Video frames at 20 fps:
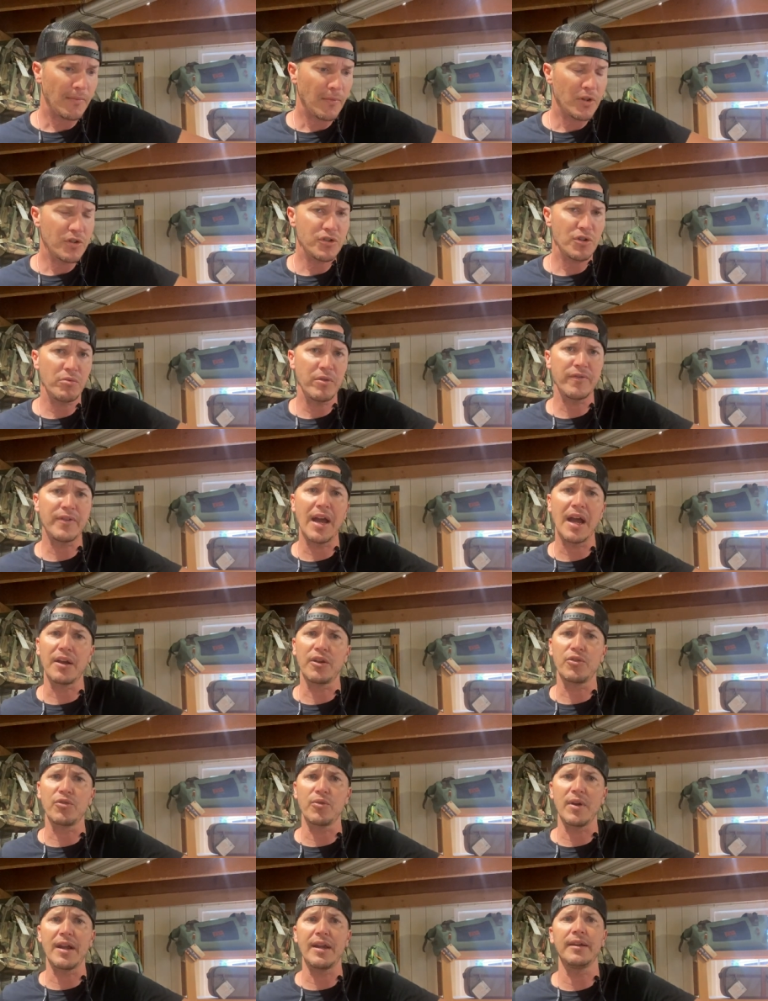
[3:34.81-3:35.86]
So we've got
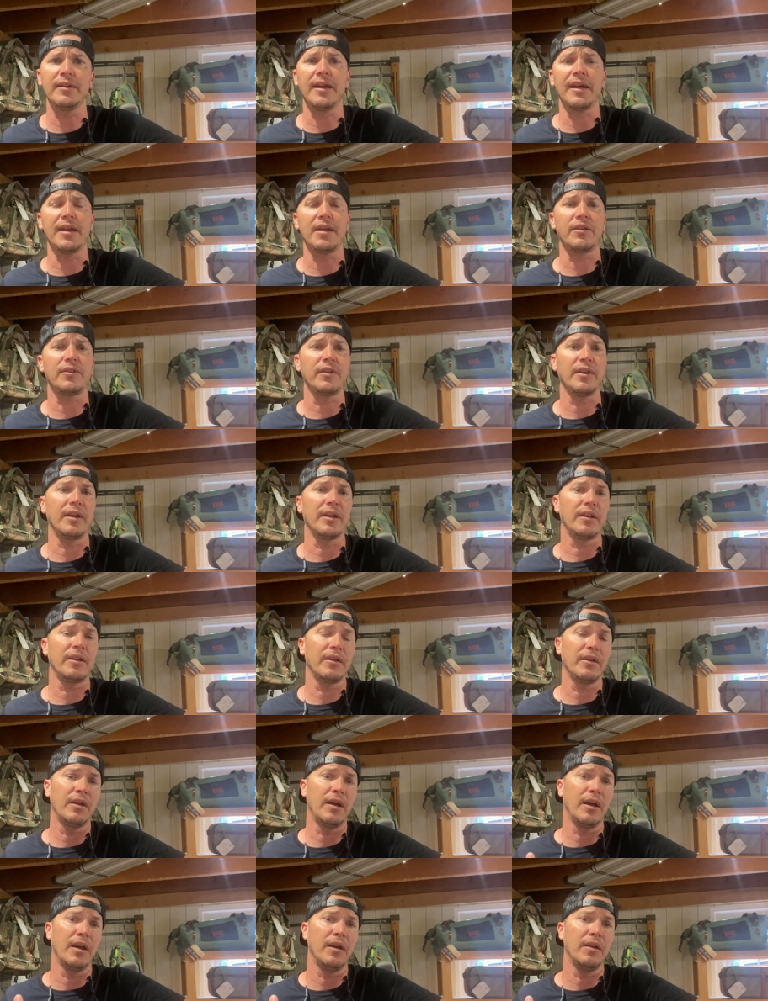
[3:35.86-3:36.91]
great lakes like
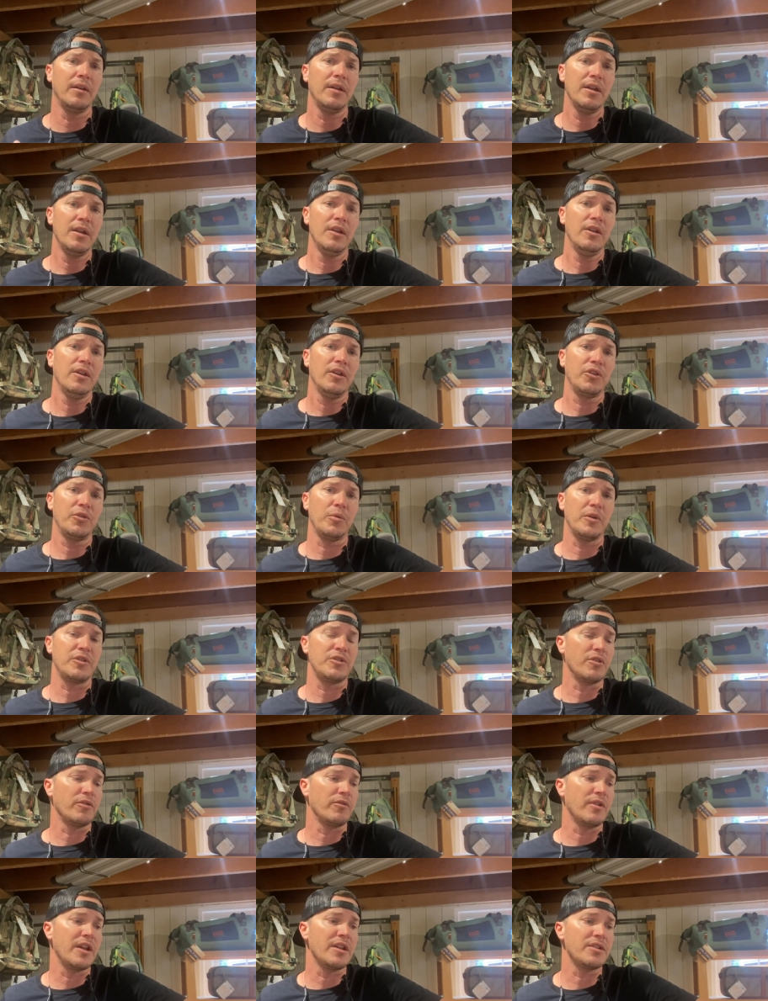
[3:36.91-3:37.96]
uh,
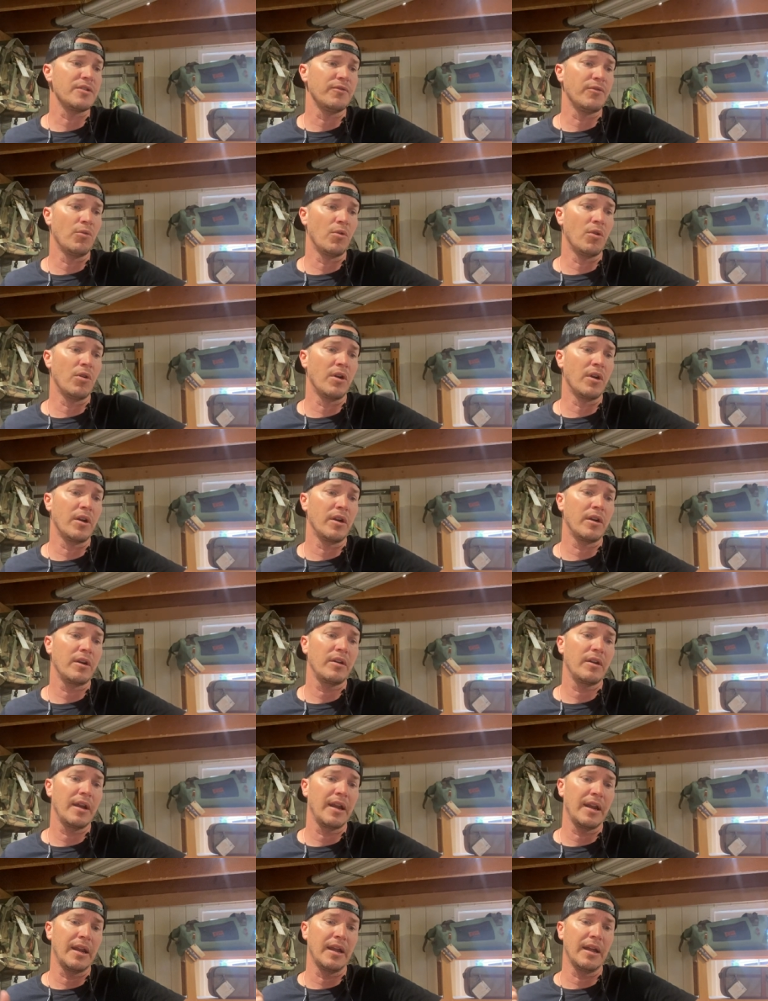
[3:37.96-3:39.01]
Switzer Reservoir
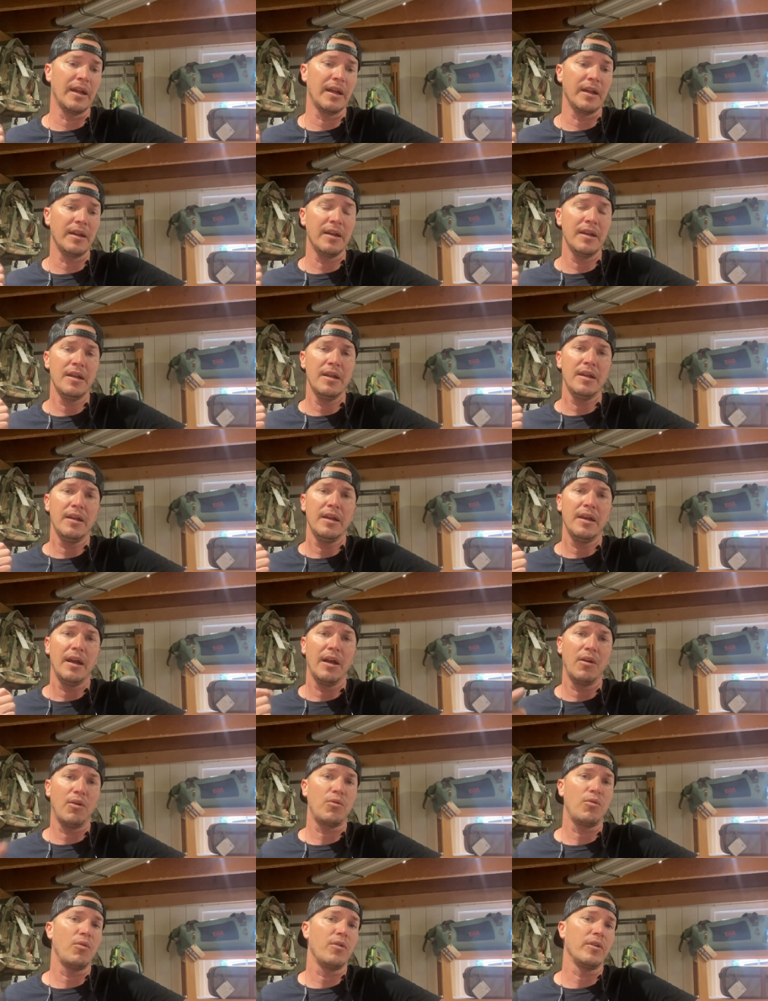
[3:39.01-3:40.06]
and
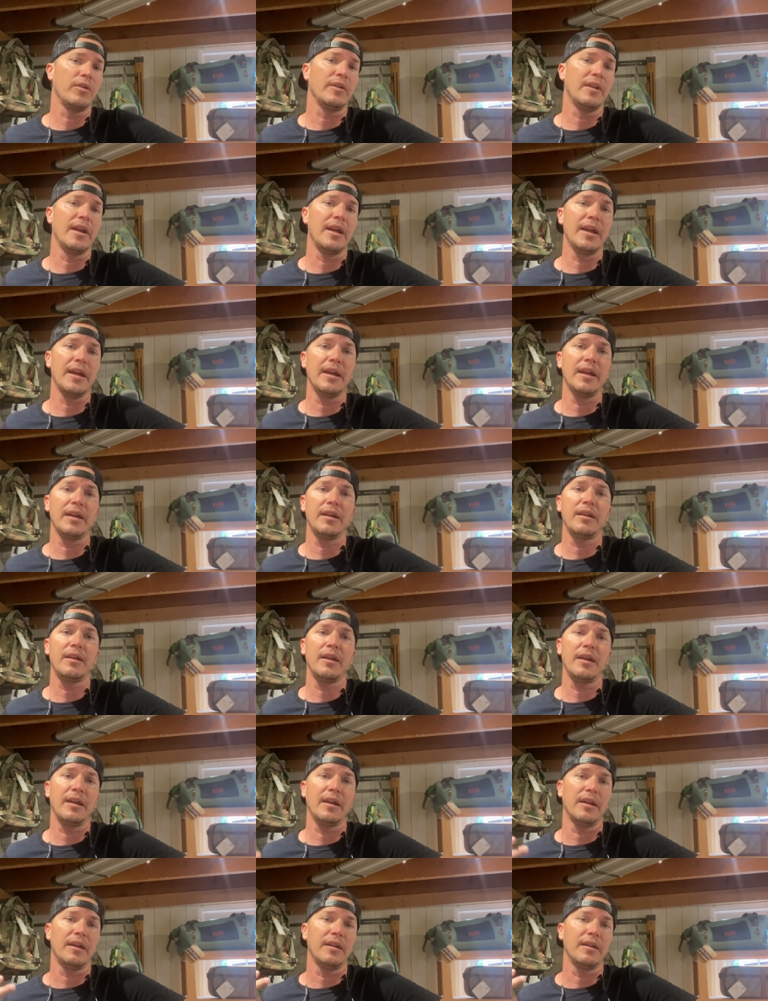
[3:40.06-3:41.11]
Elkhorn Lake
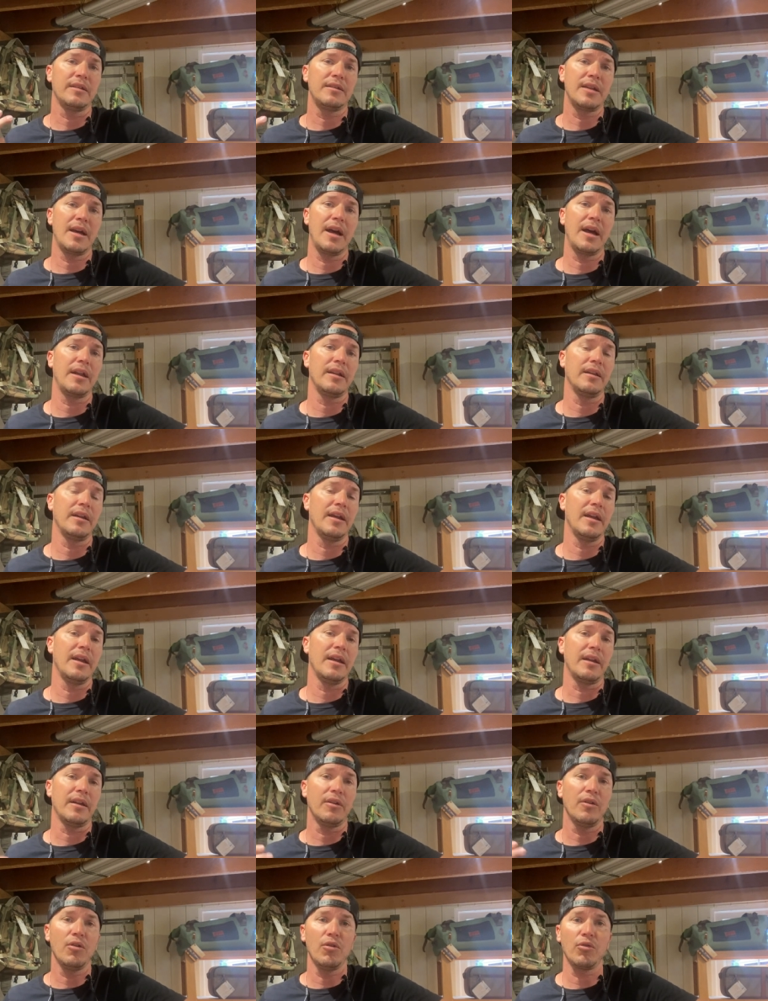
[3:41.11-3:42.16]
and Todd
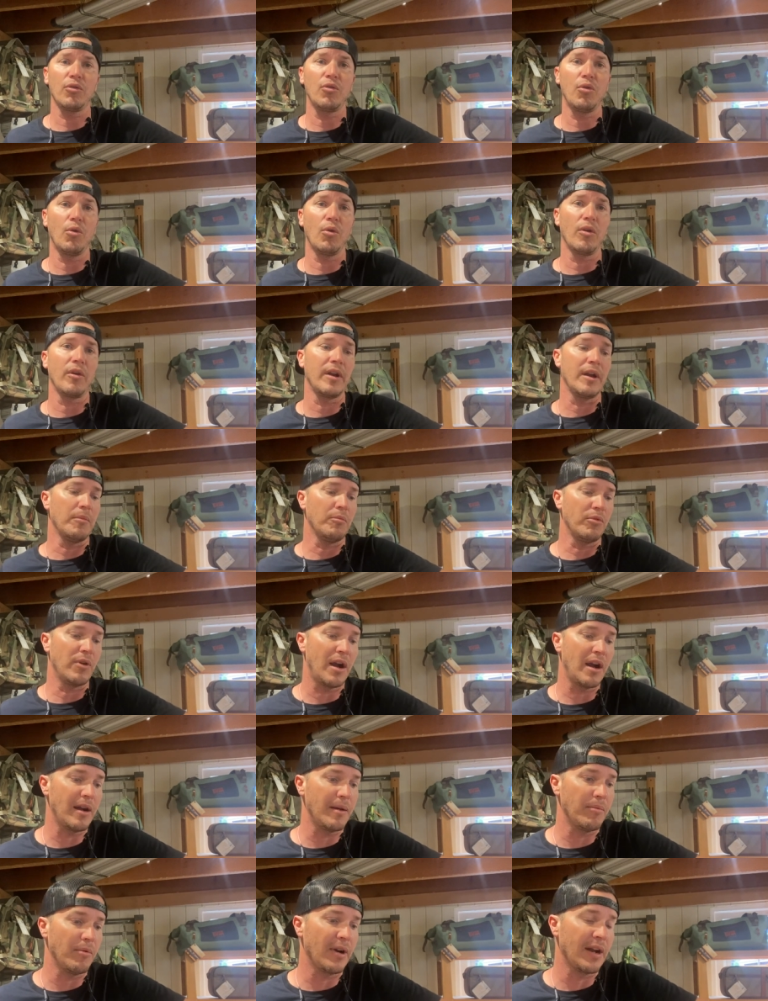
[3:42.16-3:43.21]
Lake and Home Quarry and
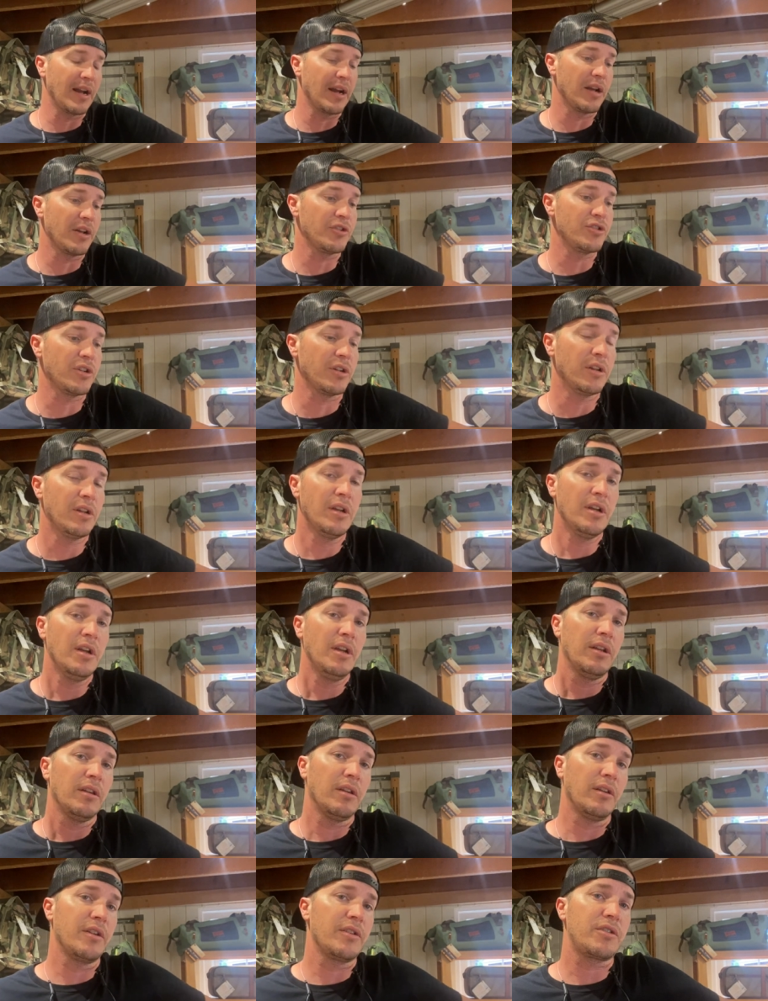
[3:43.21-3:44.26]
Briar Branch and
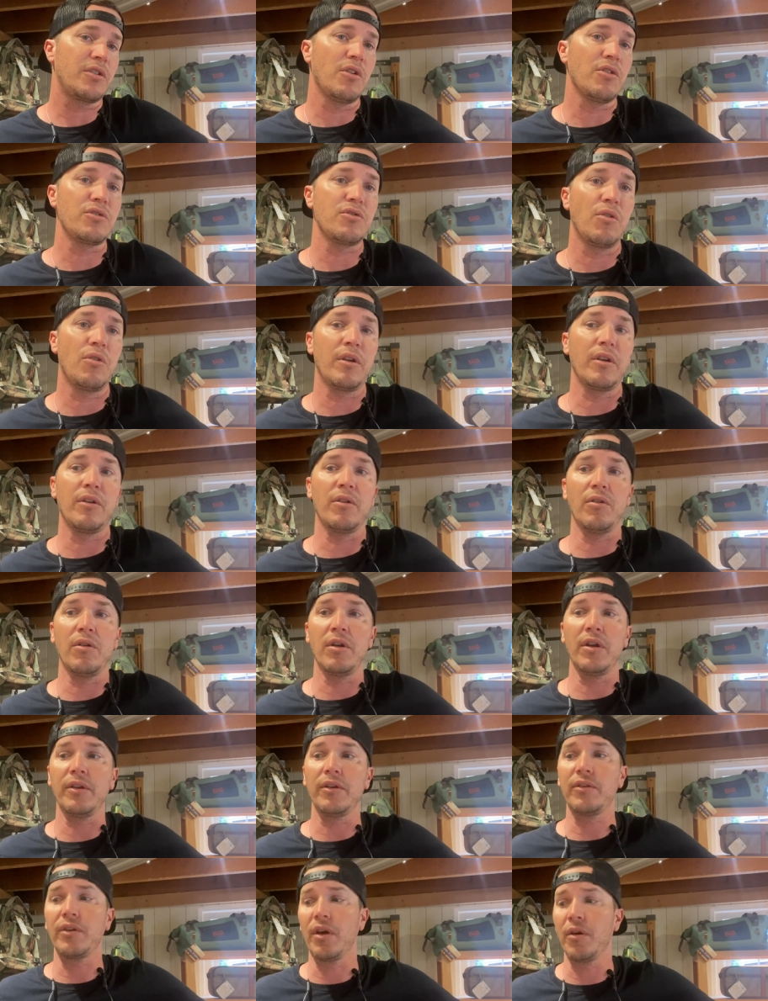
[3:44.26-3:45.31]
the list goes on and
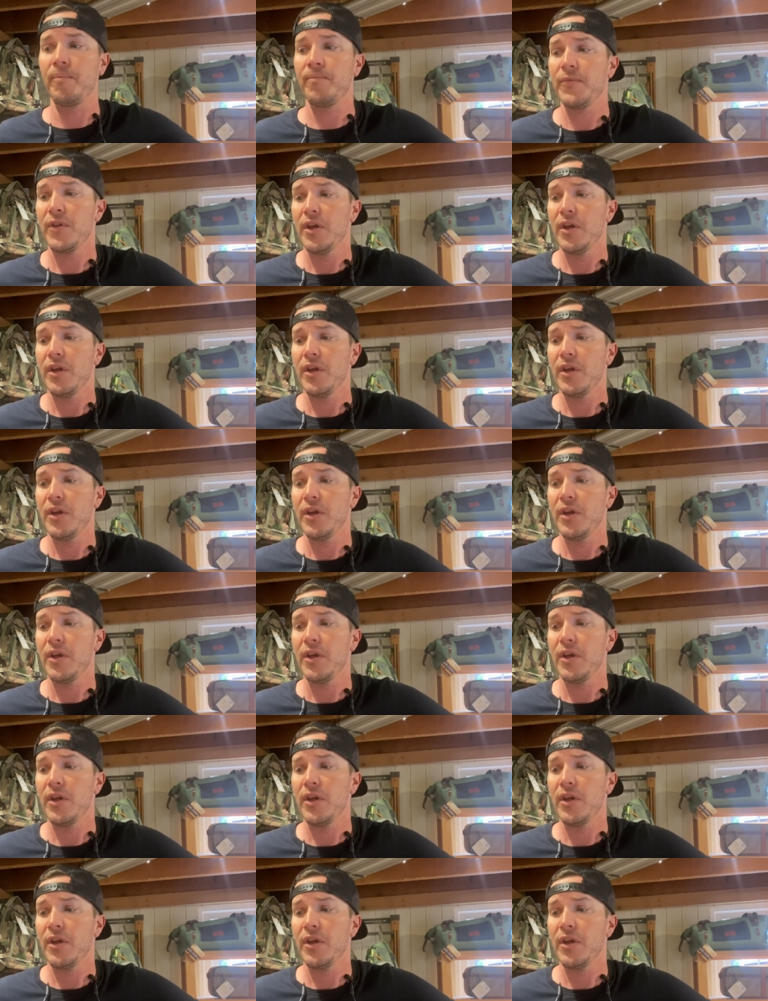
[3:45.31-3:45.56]
on. So